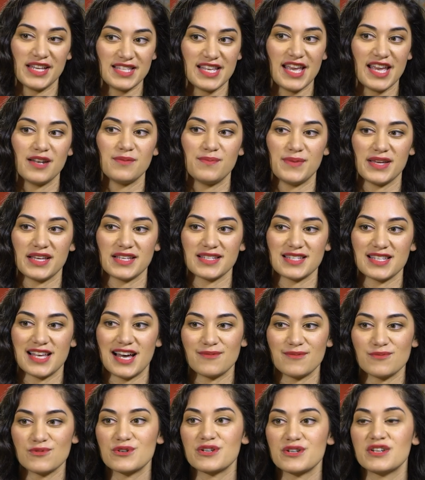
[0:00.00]
dad being
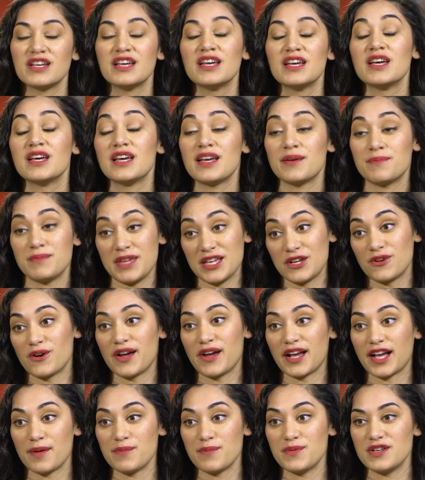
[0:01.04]
Samoan, me
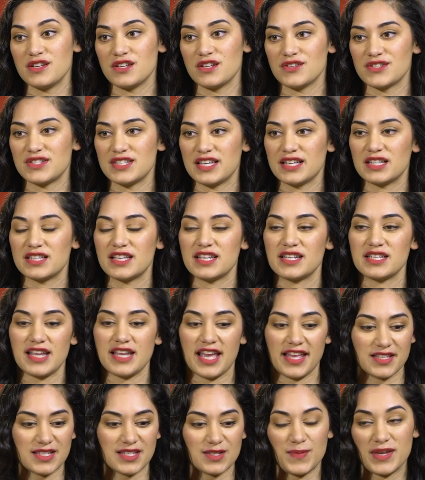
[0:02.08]
growing up in New Zealand
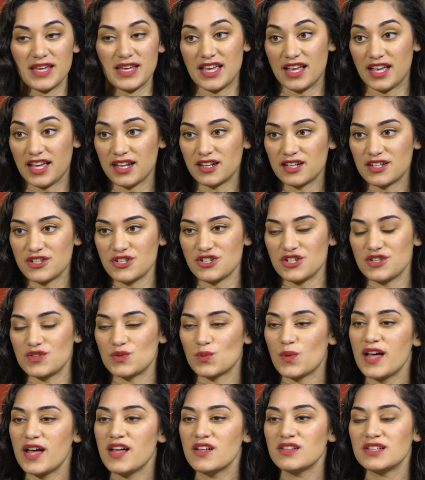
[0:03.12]
and speaking English as
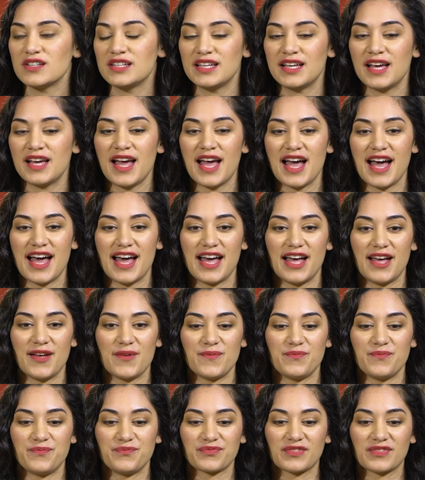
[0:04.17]
well.
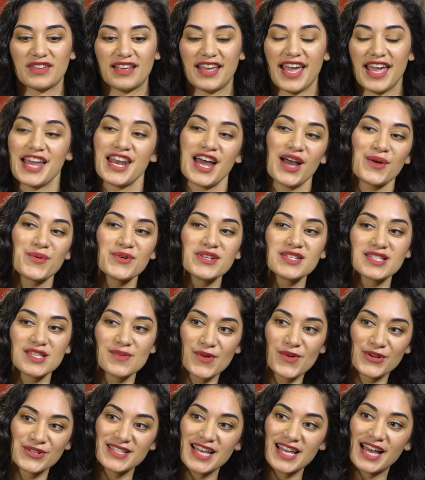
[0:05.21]
And I was the
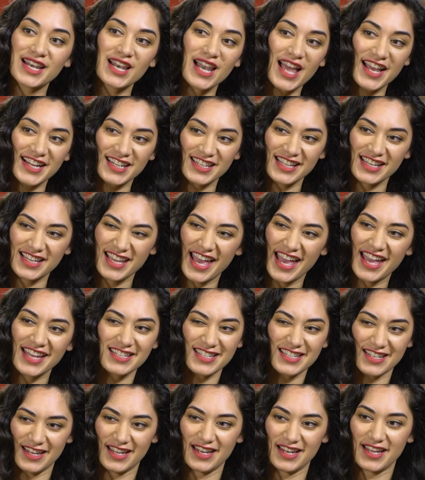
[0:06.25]
most unlikely
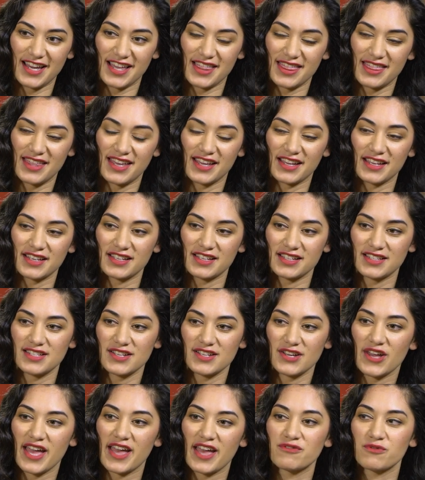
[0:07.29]
candidate, I think,
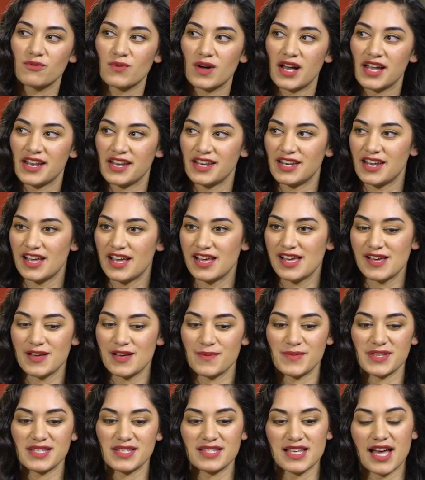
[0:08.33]
to have won
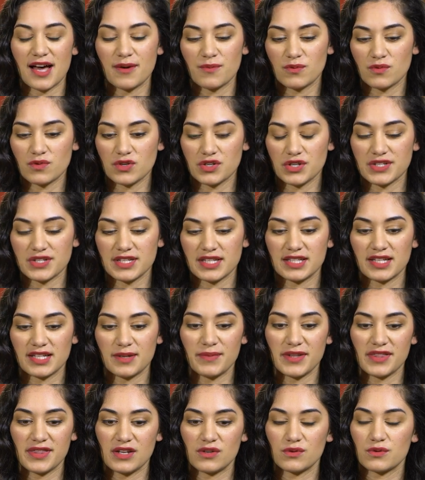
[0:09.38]
Miss Samoa New Zealand,
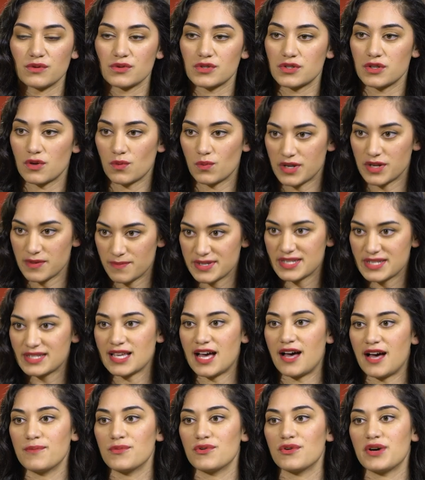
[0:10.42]
but then also win Miss
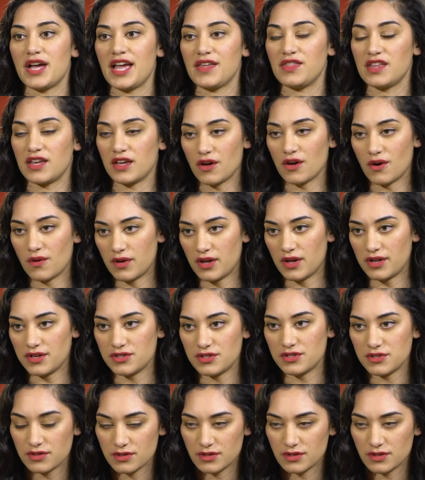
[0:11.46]
Samoa and then go on